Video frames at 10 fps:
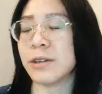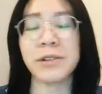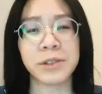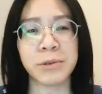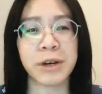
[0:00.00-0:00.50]

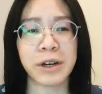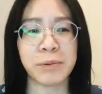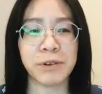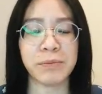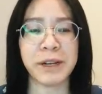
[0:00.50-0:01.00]
also
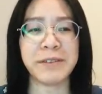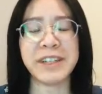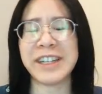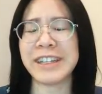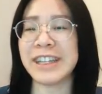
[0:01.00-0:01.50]
waterproof. But I
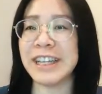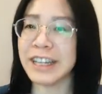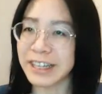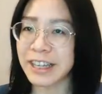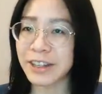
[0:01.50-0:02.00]
really like the
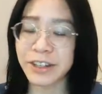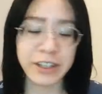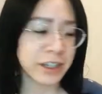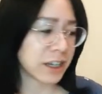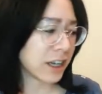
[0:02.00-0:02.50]
inky
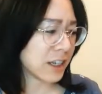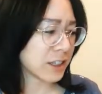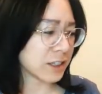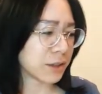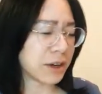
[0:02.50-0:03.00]
look.
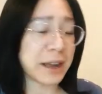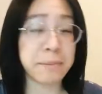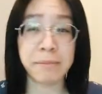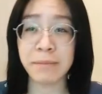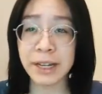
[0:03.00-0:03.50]
So I
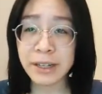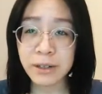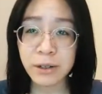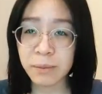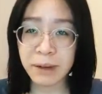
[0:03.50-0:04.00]
might
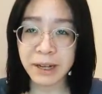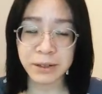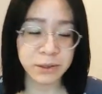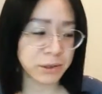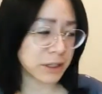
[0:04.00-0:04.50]
go
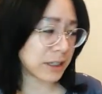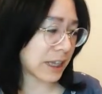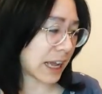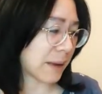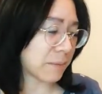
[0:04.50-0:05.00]
back towards
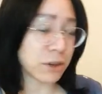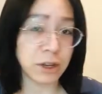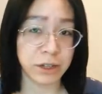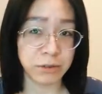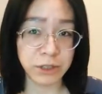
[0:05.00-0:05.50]
that, I'm
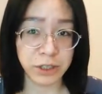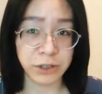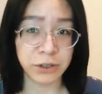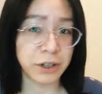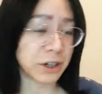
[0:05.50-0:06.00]
not really
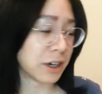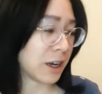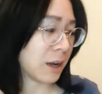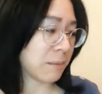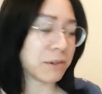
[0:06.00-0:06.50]
sure.
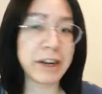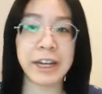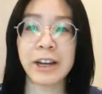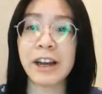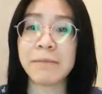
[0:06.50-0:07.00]
But right
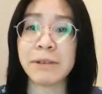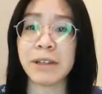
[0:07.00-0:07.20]
now I've been